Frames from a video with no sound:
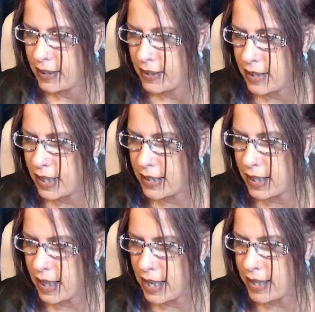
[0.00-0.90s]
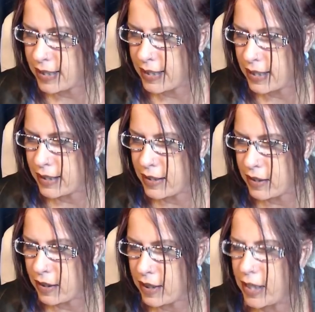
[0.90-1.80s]
Sounds like I said
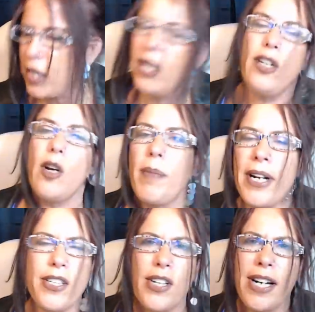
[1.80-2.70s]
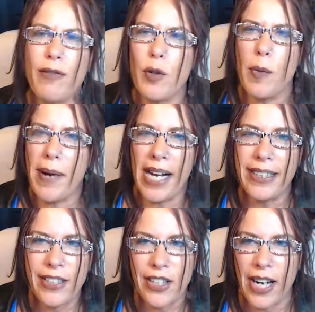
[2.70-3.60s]
sorry. No, Bernie, you don't have to
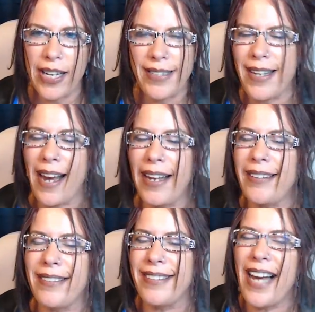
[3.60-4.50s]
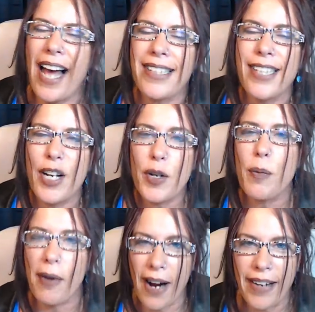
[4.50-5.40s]
apologize. I I'll tell you
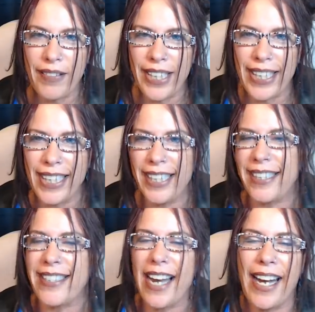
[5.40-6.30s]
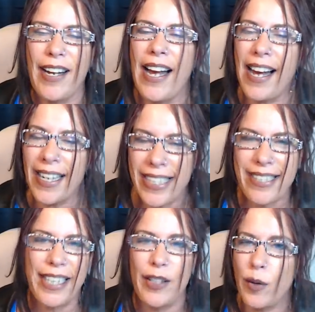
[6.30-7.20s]
privately because I
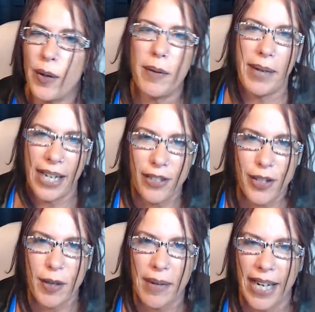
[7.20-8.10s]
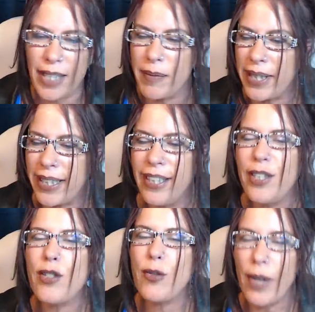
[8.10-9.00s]
honestly I don't want to bash anybody, but
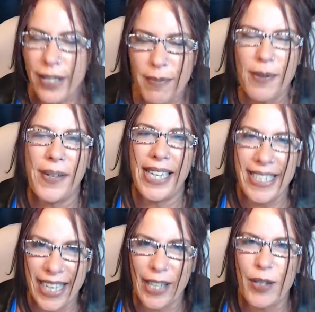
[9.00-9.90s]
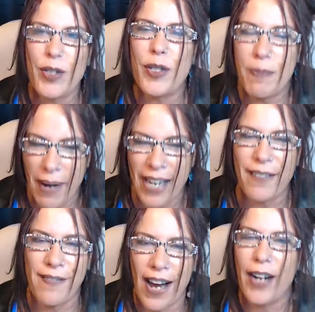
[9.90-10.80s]
trust me when I tell you she's
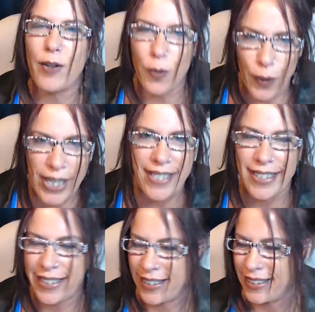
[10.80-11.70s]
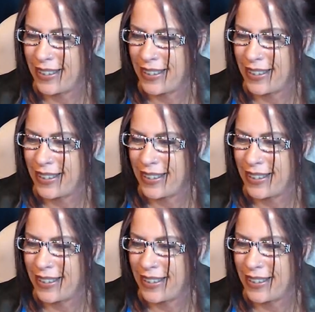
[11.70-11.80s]
bonafide crazy.